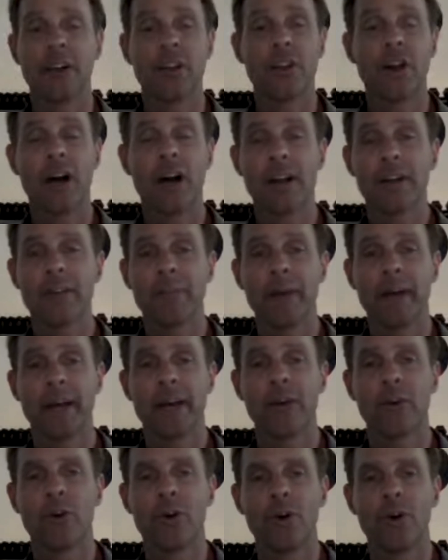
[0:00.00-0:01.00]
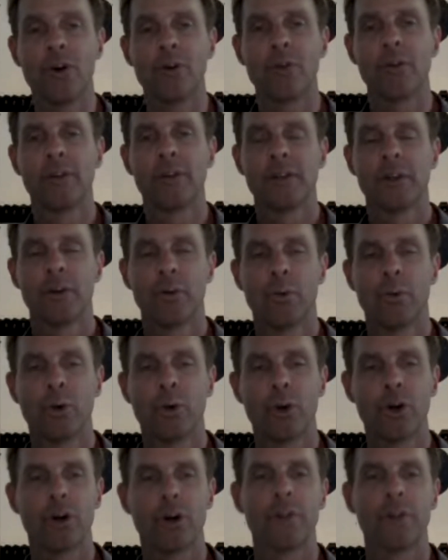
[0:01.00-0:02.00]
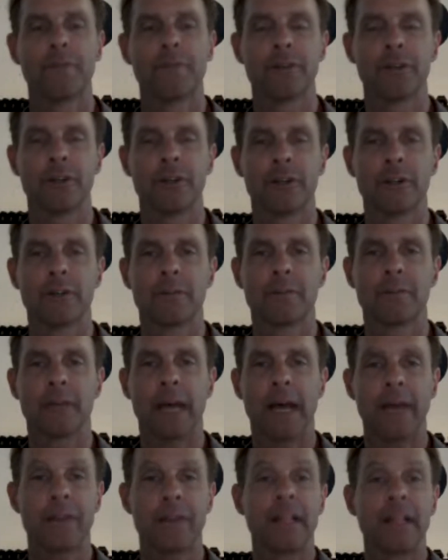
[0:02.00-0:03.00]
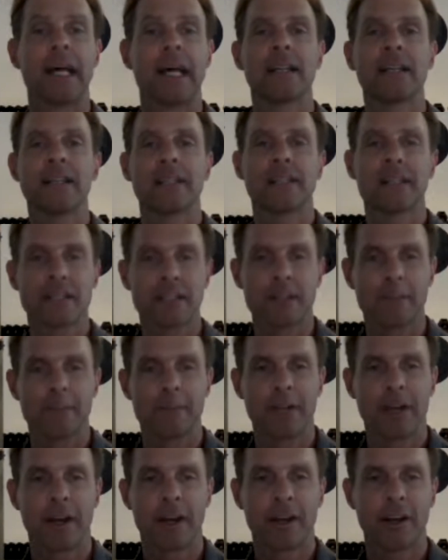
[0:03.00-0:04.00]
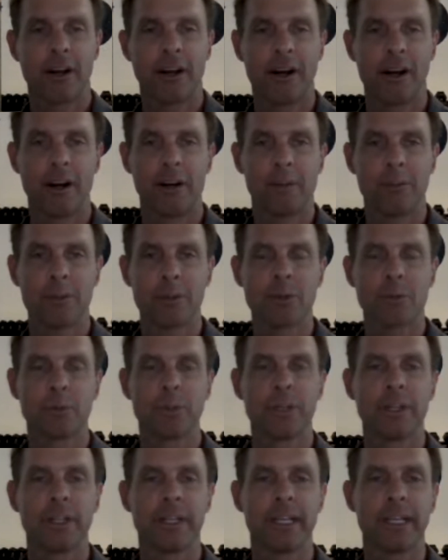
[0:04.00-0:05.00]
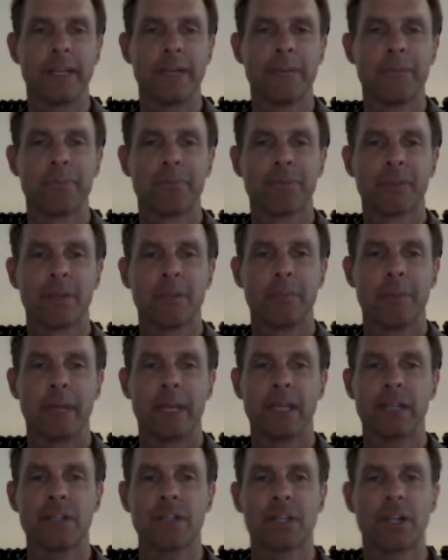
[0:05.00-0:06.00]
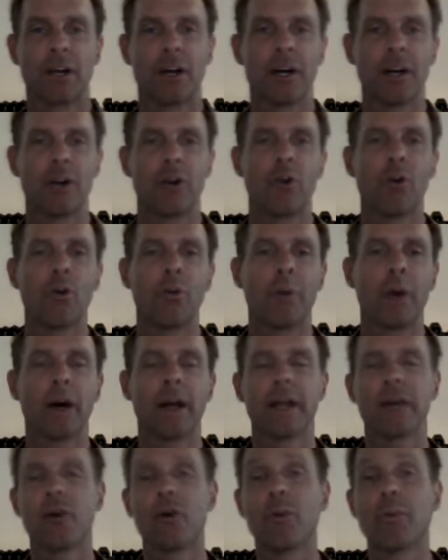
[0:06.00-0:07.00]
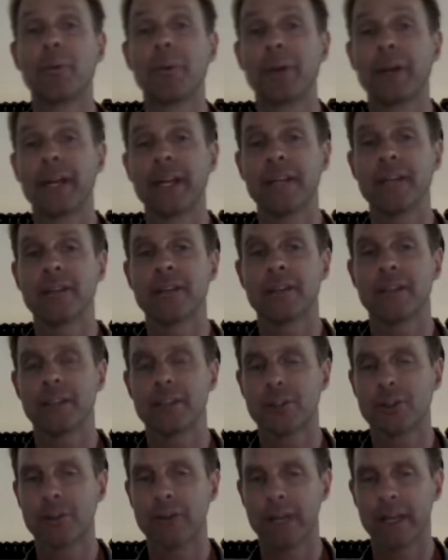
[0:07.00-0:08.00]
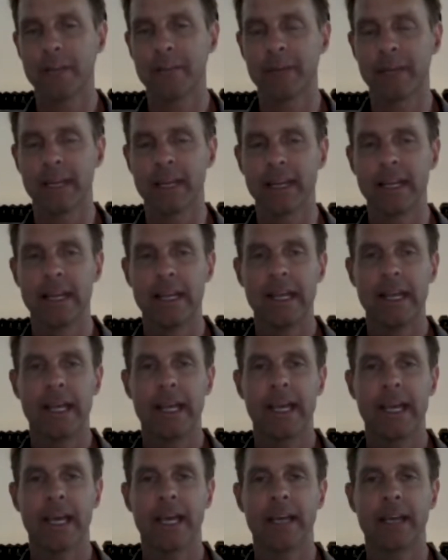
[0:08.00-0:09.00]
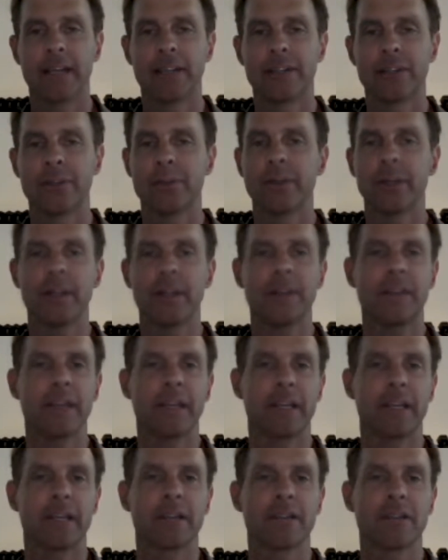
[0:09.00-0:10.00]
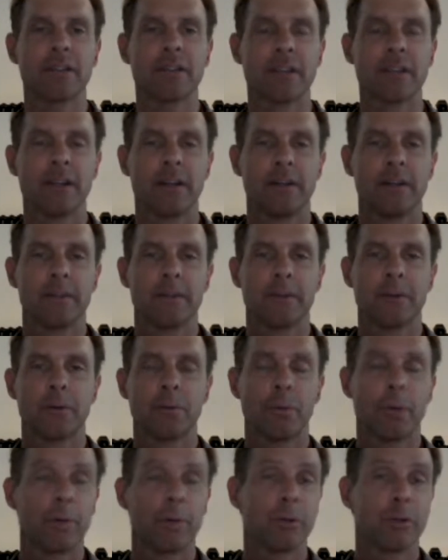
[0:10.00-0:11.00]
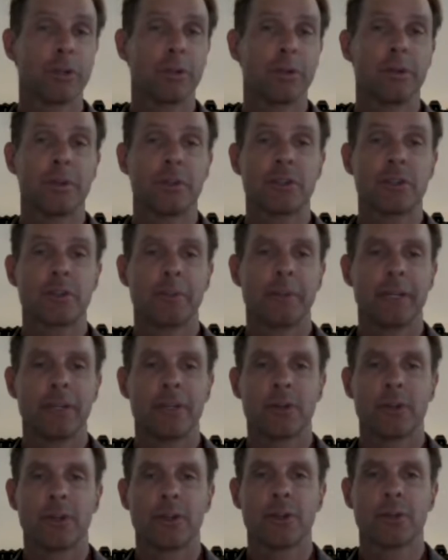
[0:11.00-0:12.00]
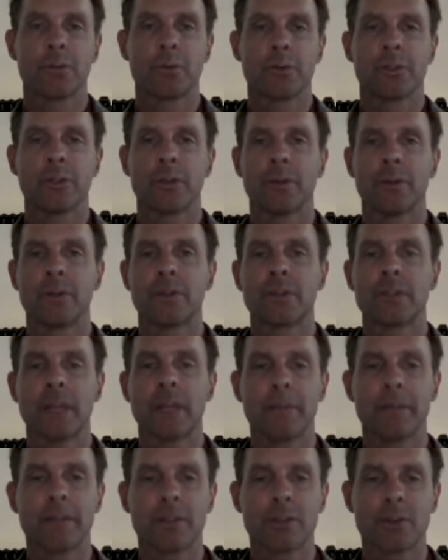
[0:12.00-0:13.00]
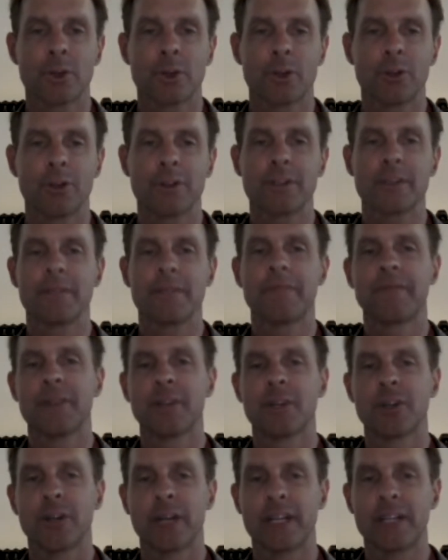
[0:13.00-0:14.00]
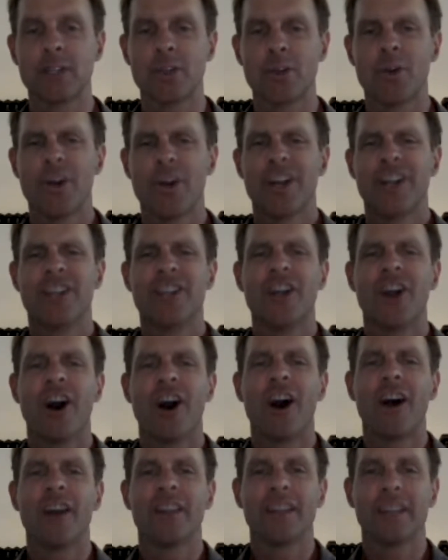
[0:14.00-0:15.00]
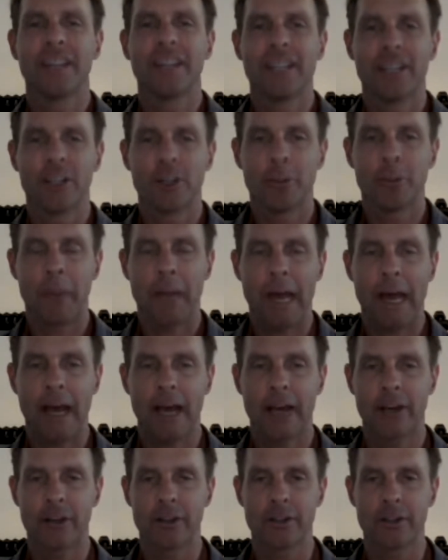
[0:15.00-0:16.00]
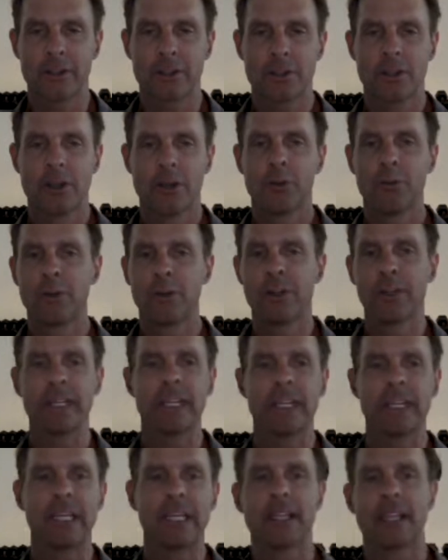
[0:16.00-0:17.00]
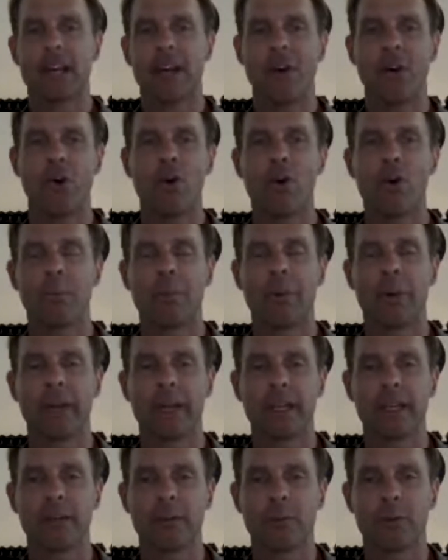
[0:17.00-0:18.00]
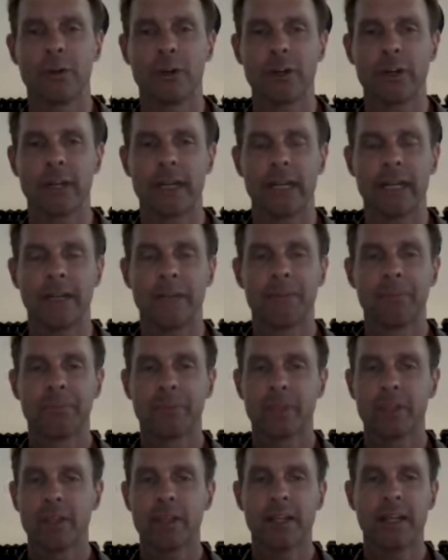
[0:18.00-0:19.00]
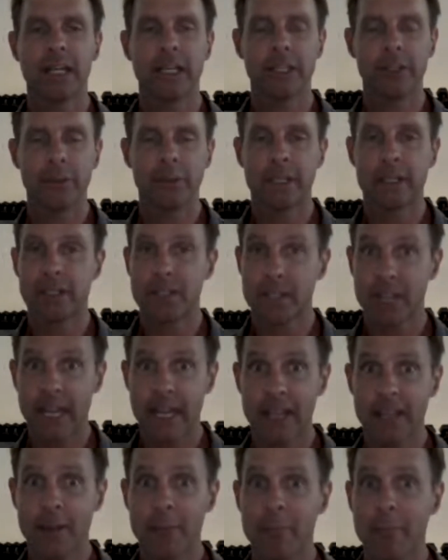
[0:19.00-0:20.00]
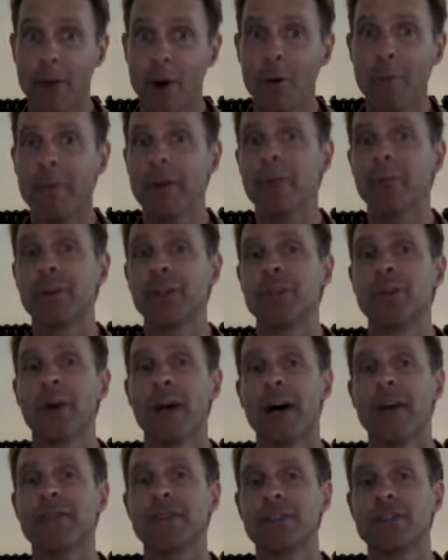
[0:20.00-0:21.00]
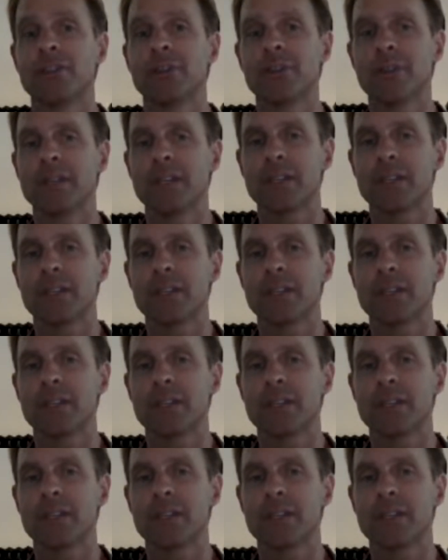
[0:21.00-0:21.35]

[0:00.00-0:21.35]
a lot of my whole world for athleticism.com was really based on whole body, whole brain entrainment, and doing things. When we're doing speed drills, we're doing semicircles and figure eight. So non-linear patterns, really getting that whole brain to work. And you stay in the moment when you have to do